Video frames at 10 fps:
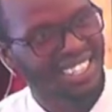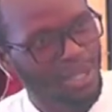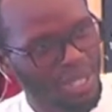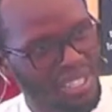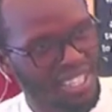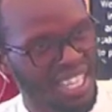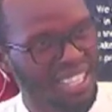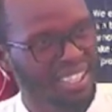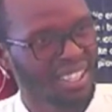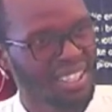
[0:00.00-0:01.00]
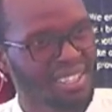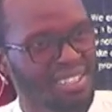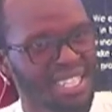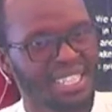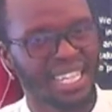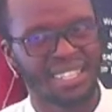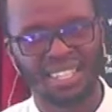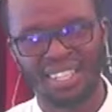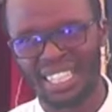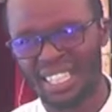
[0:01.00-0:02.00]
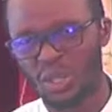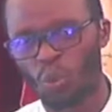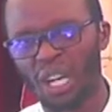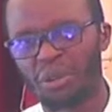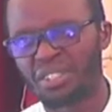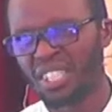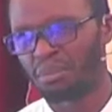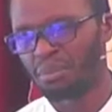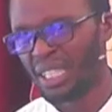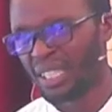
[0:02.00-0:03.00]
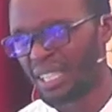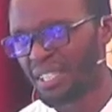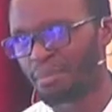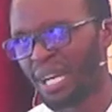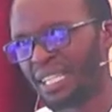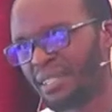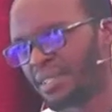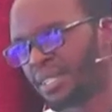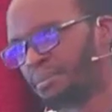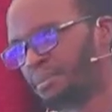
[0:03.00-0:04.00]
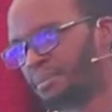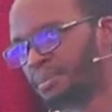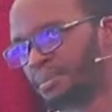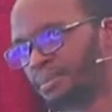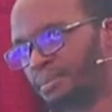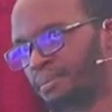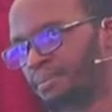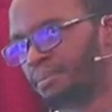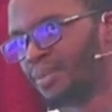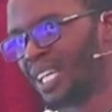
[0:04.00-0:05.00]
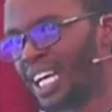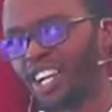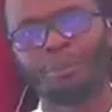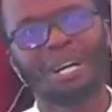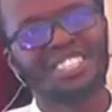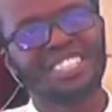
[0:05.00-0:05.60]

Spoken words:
he will say, still yet, it's wearisome, it's burdensome. Now imagine